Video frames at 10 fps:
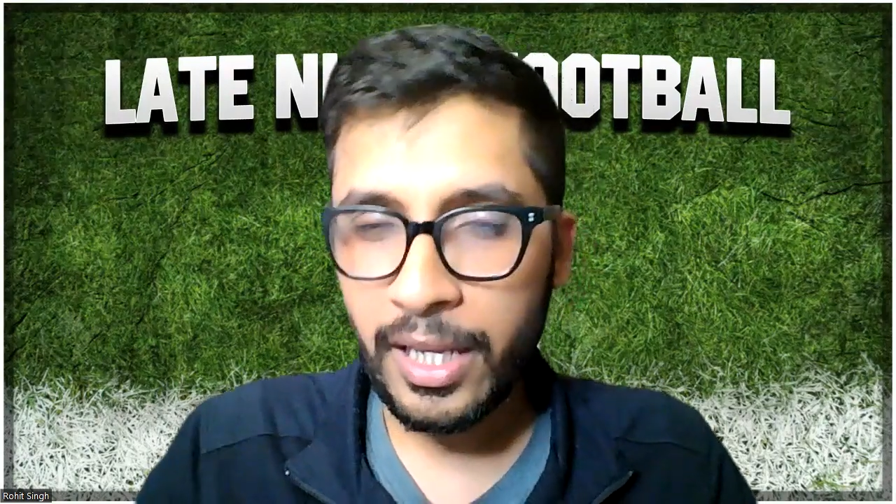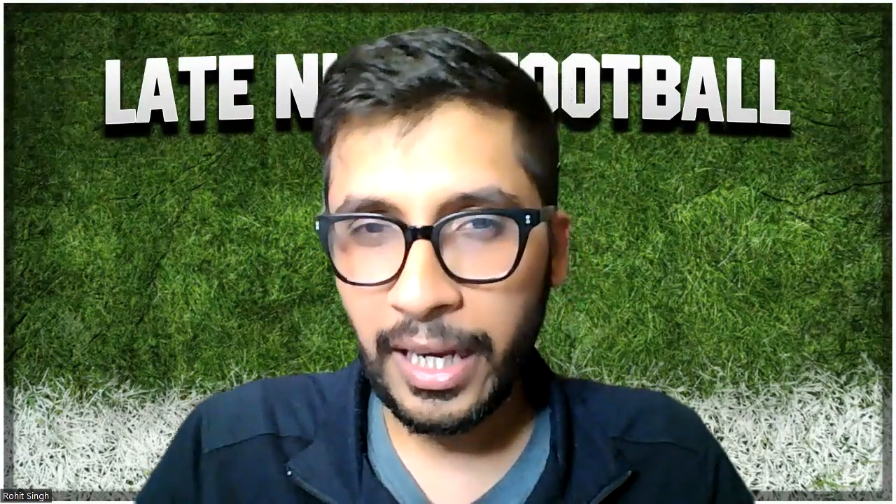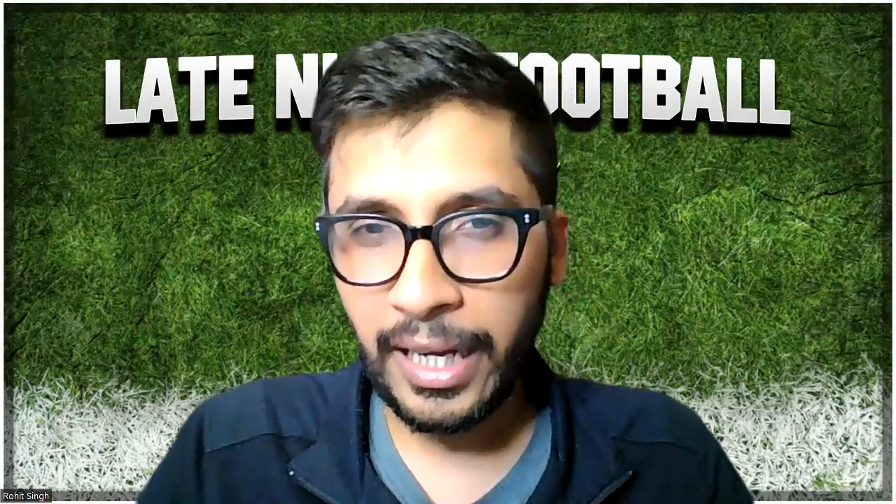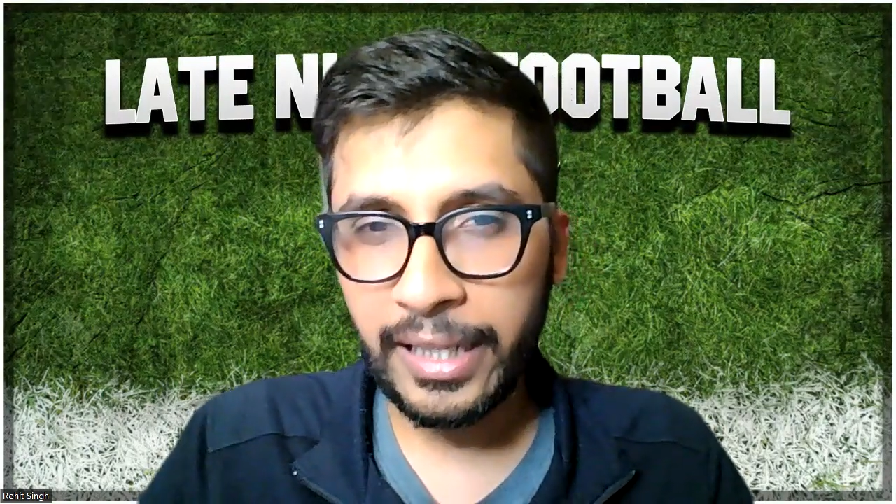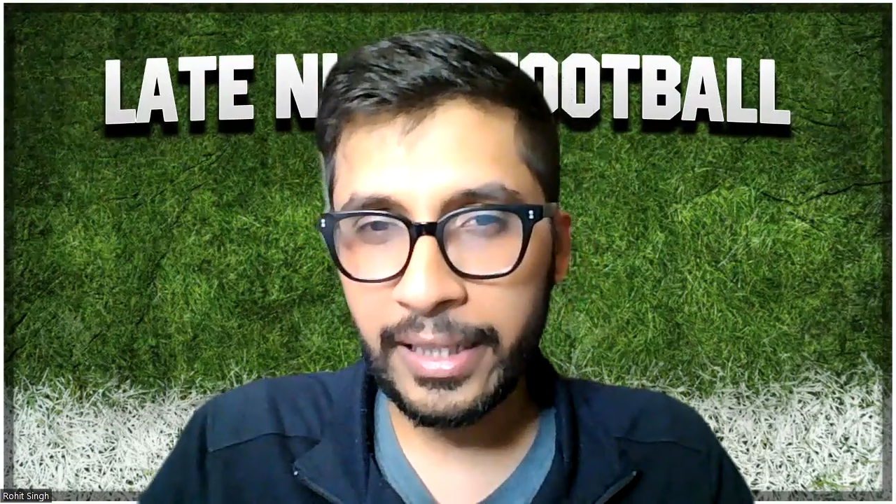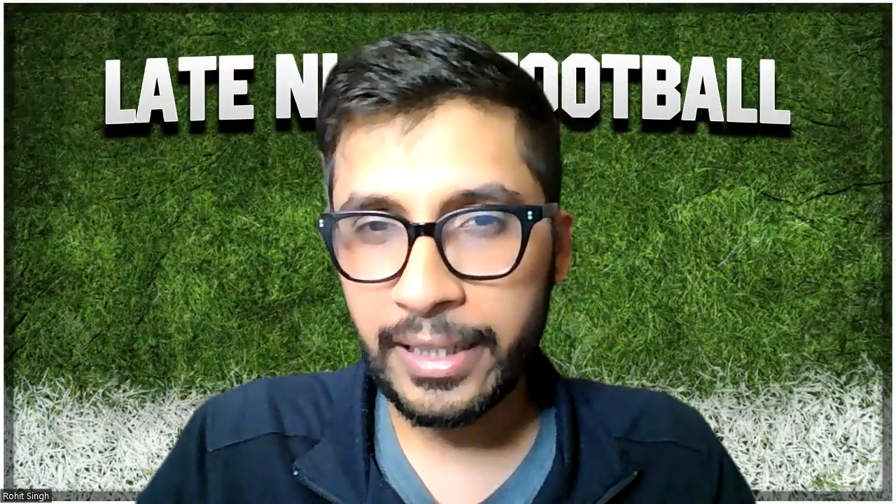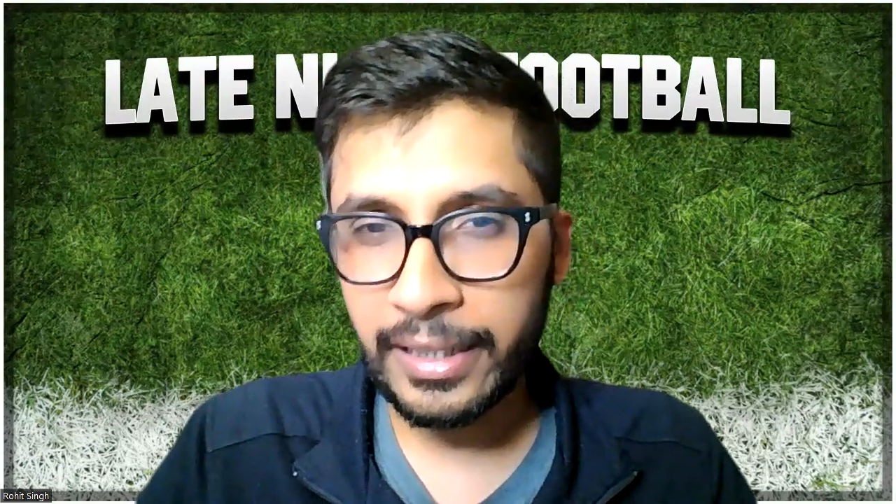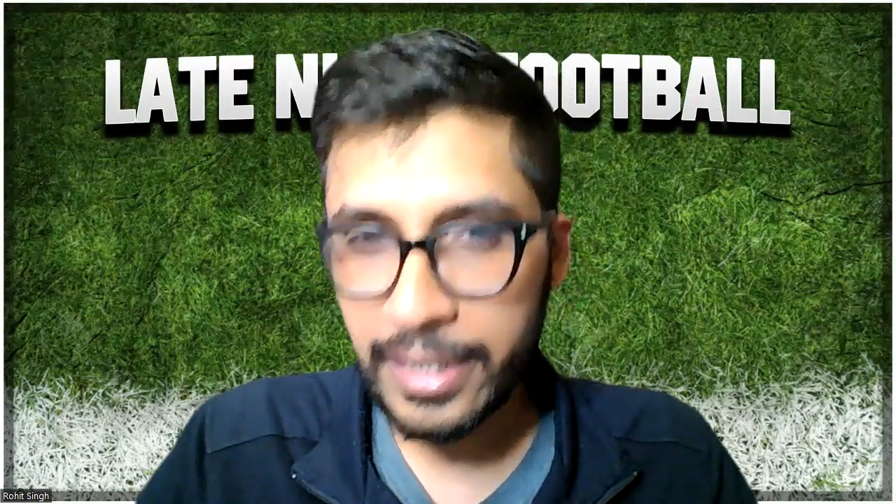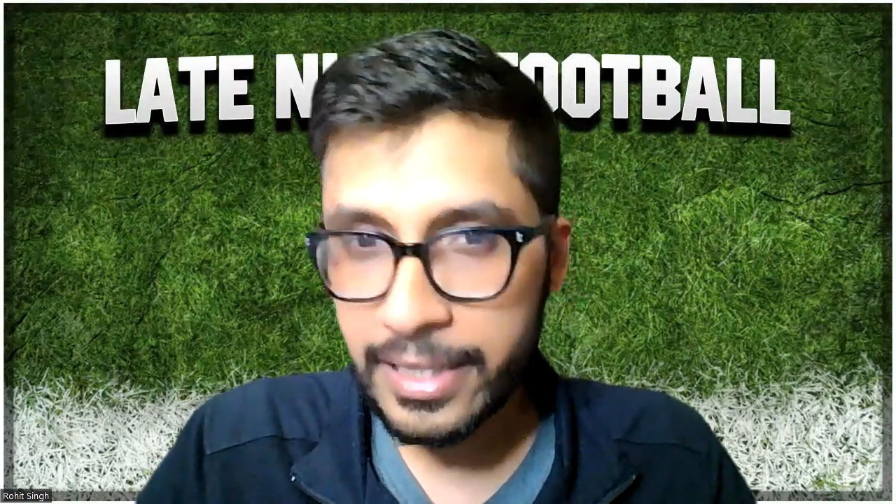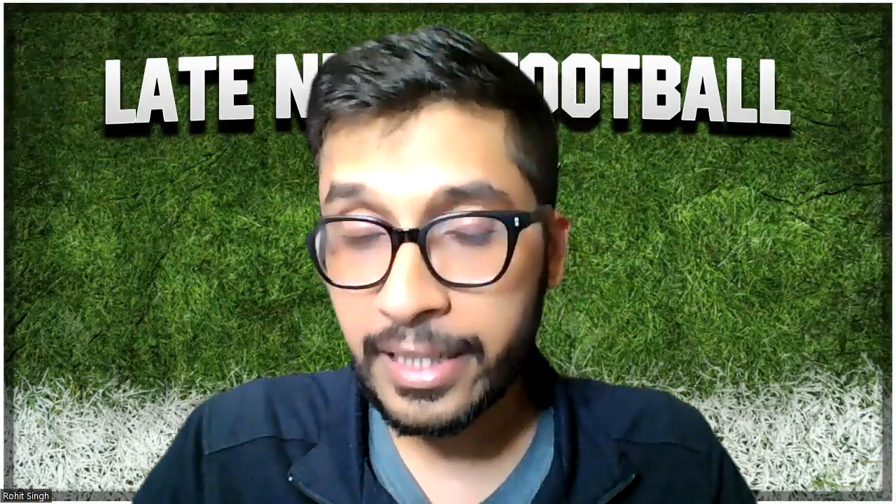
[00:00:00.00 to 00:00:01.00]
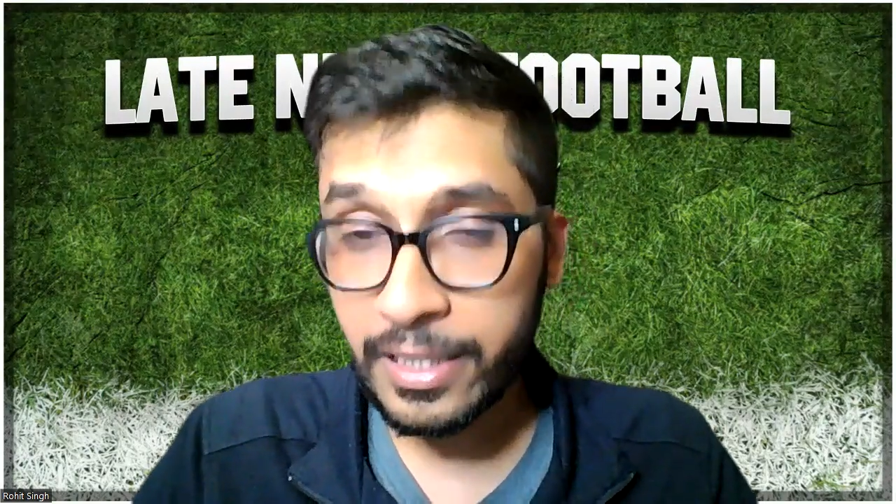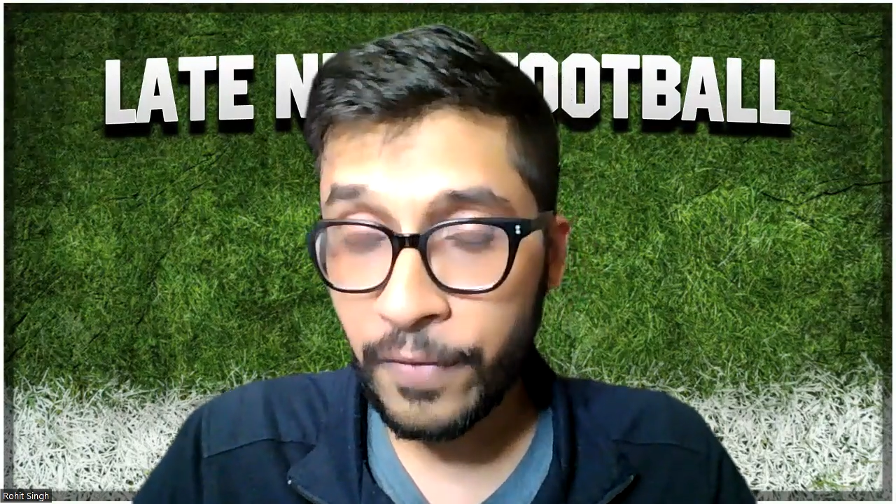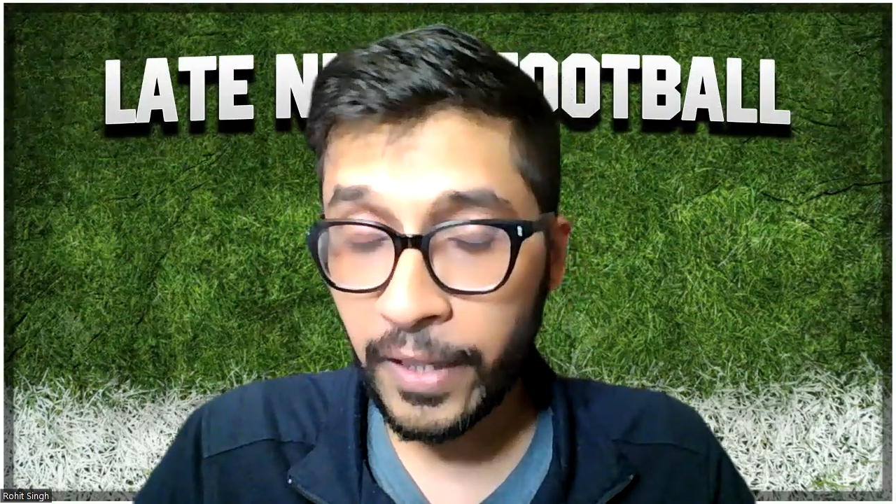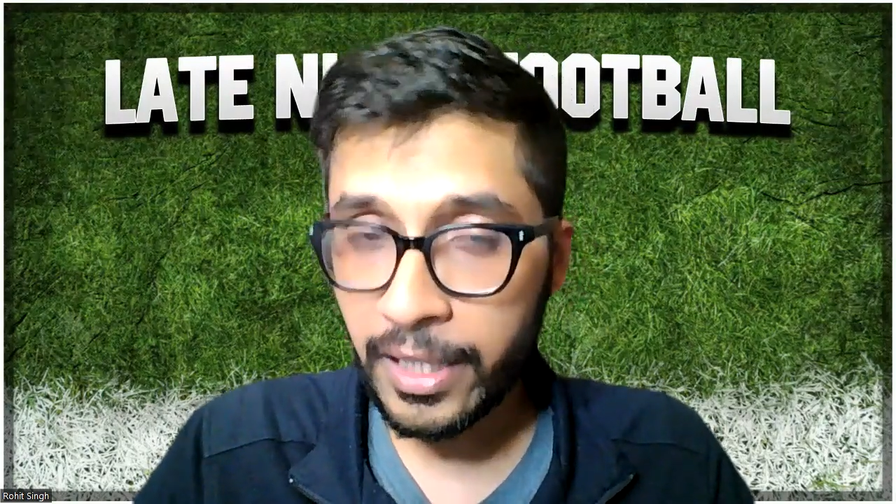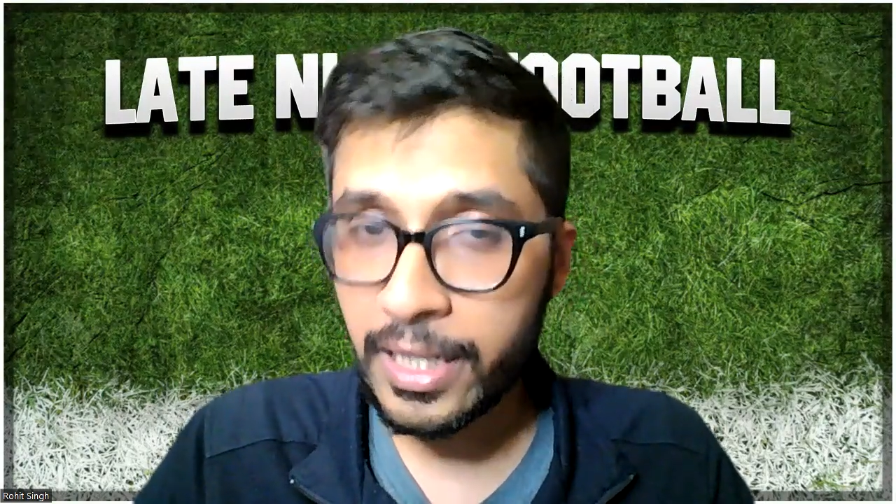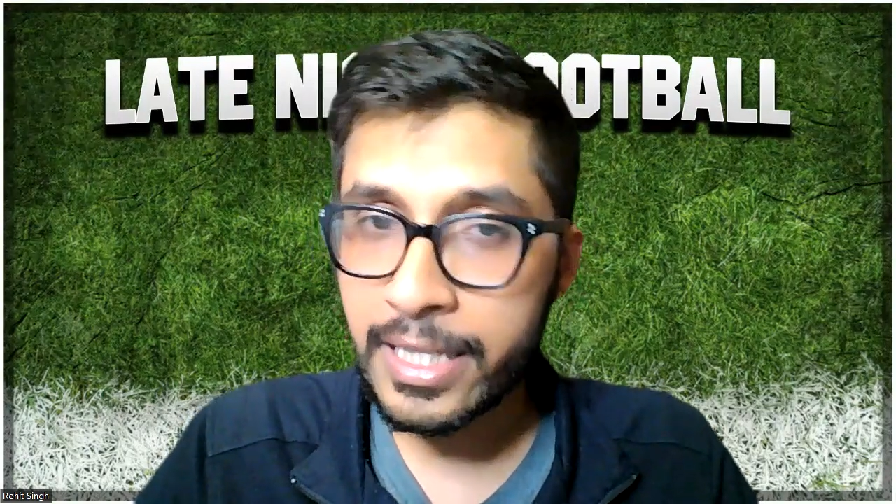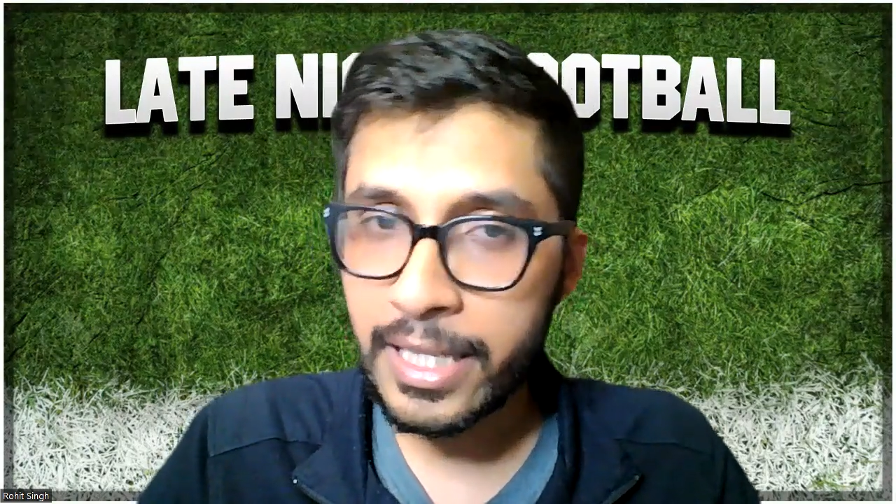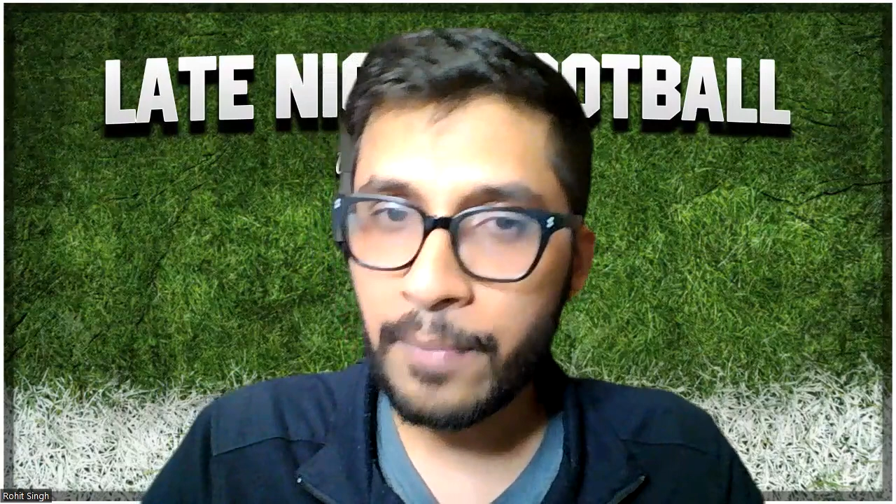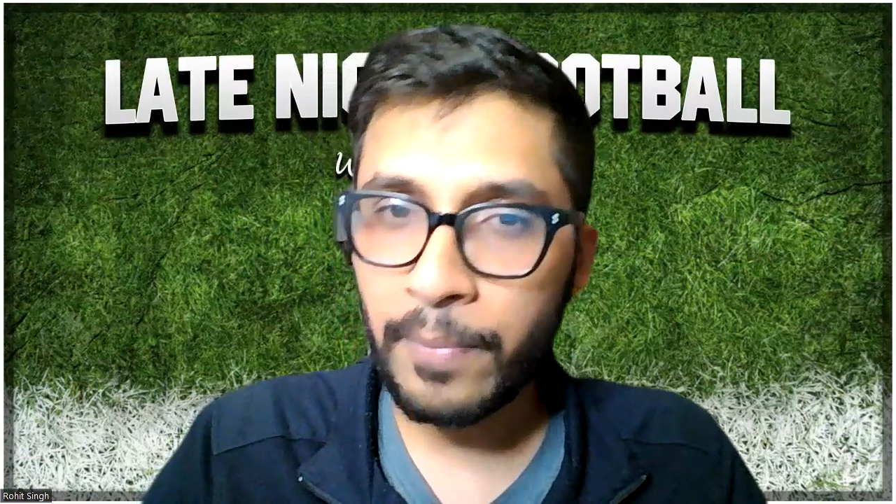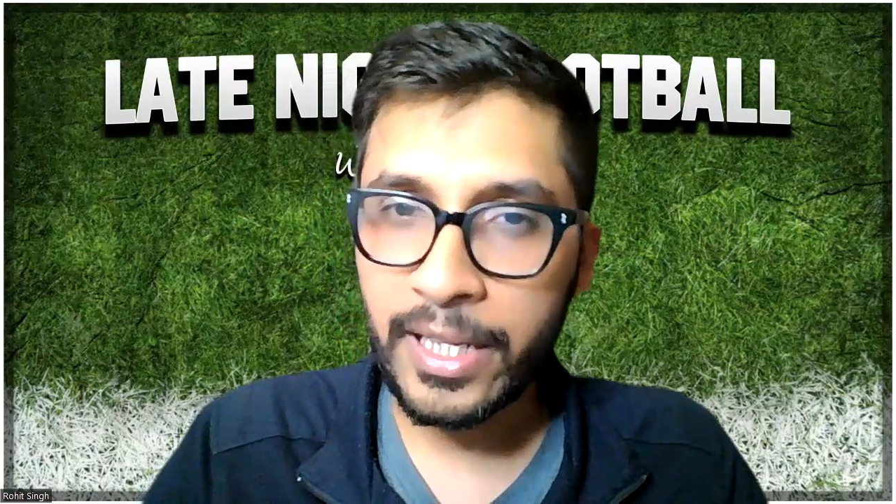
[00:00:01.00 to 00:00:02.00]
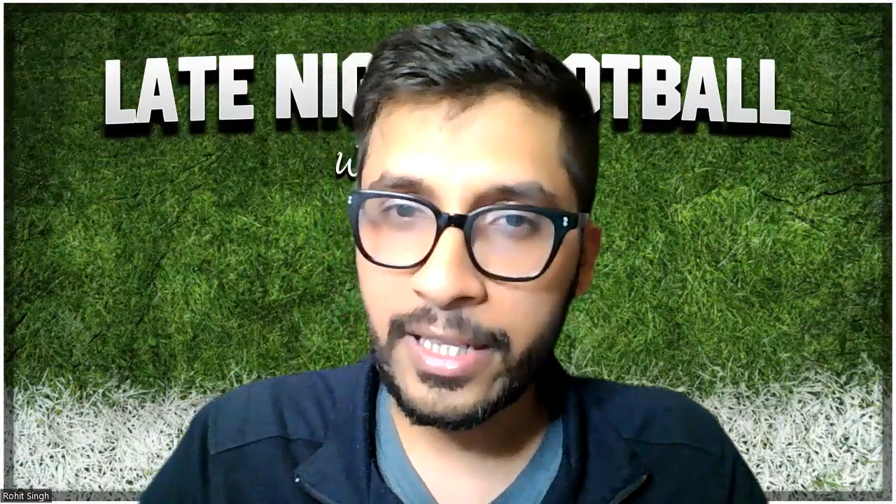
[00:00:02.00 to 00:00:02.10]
And that's affecting his gameplay.